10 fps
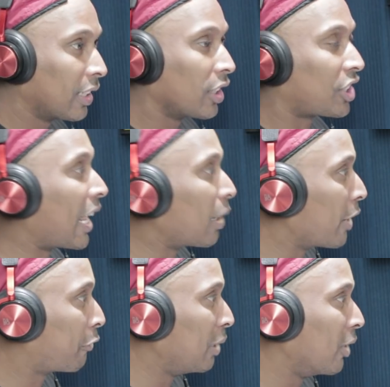Shall
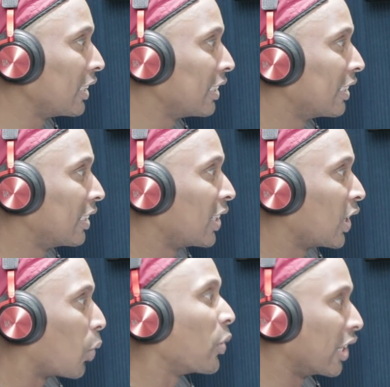we feel, boy?
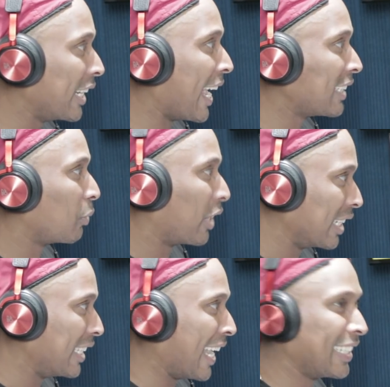We good the end. We
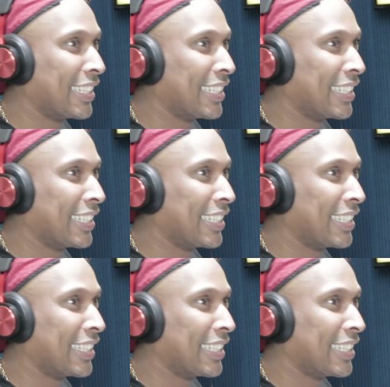good the end.